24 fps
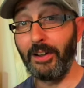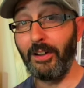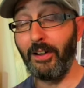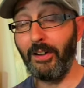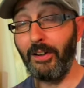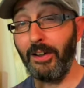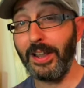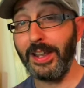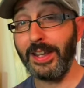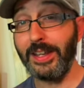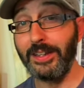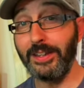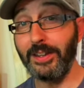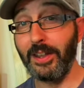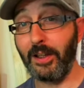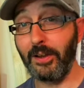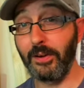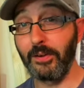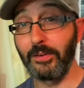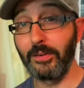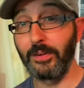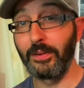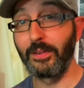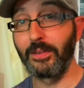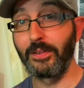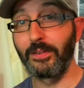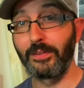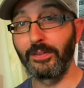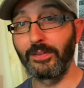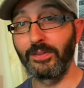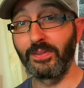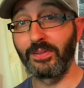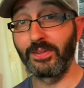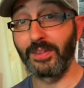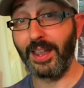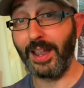I know
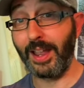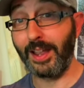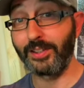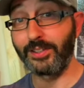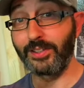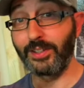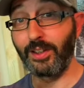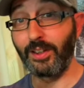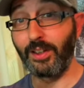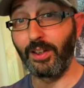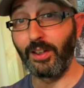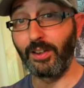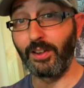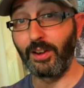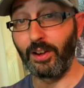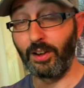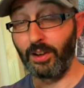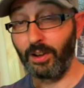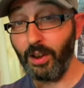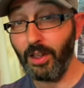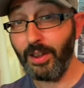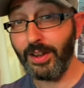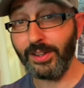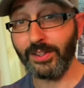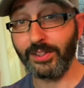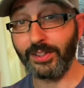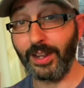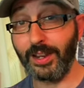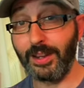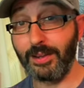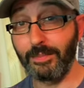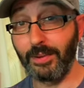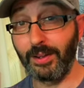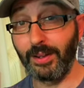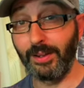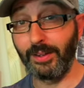that
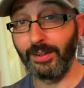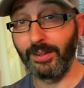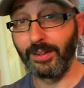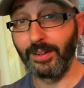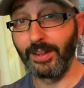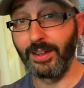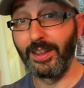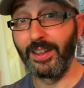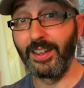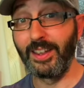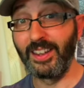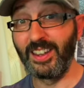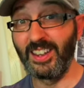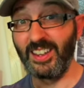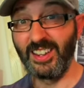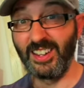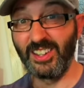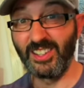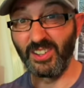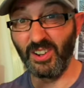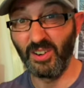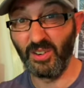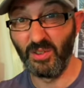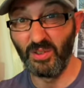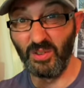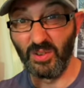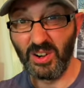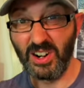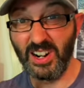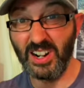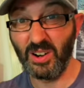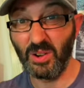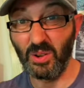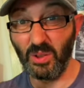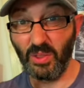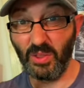lightsaber is a
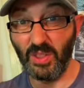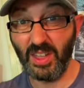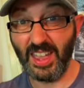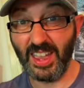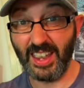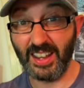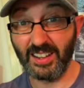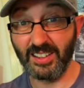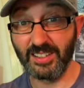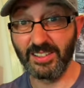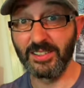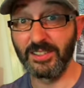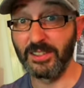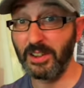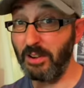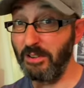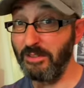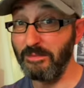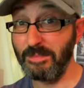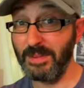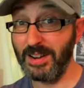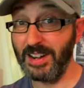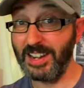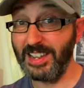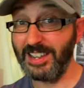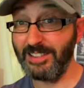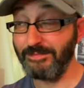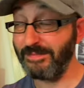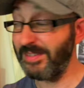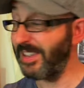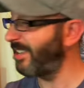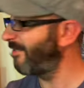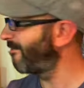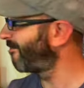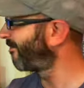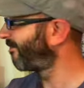real thing. Don't believe
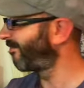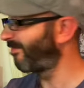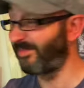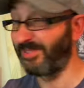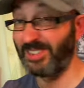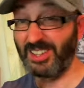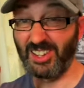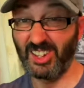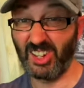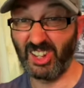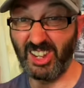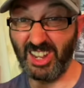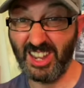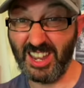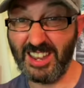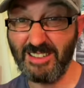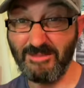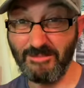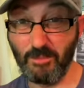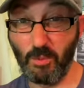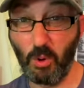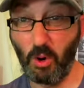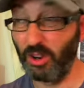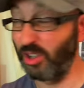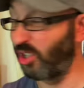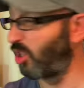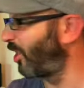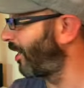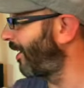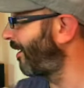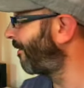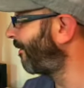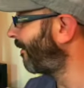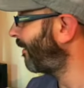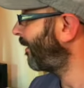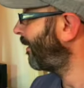me? Keep
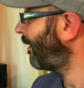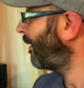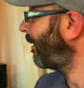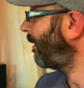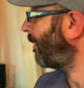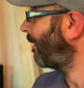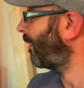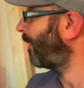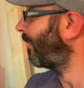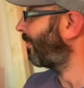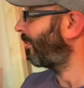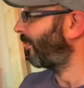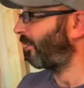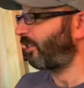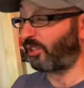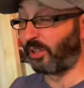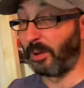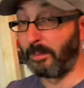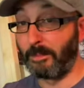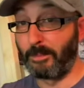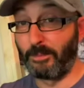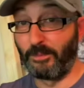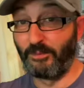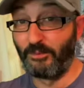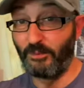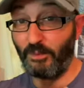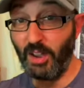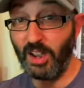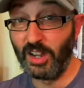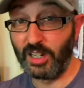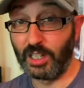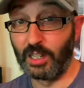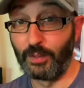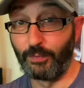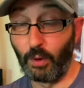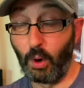watching. So
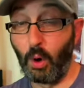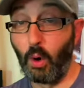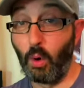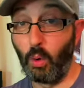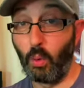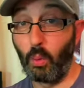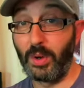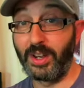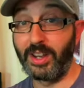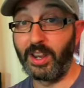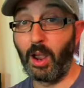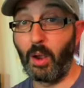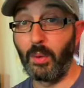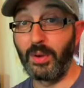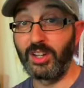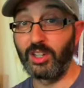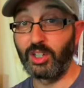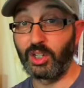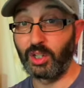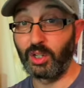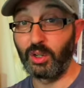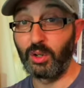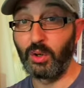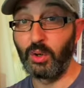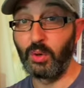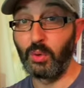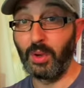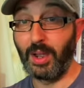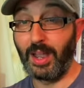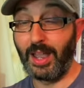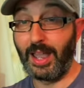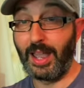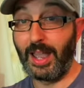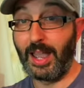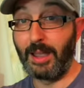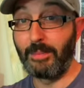first of all, we're going to
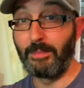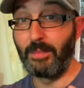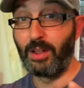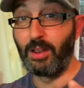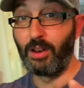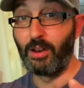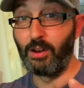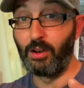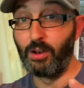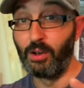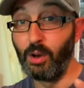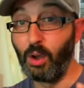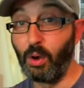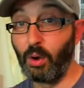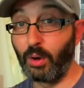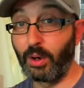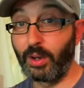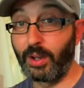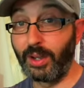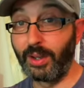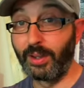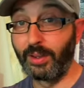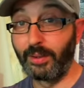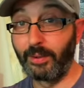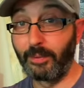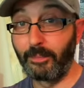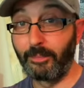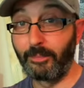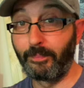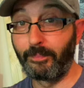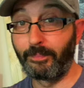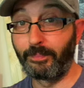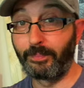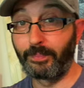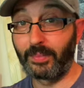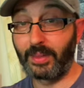look
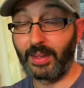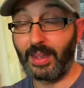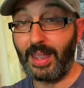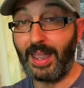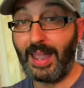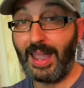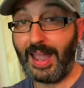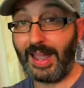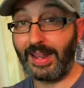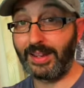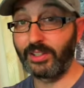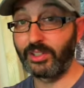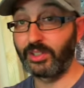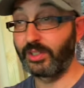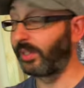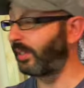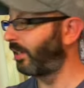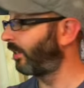at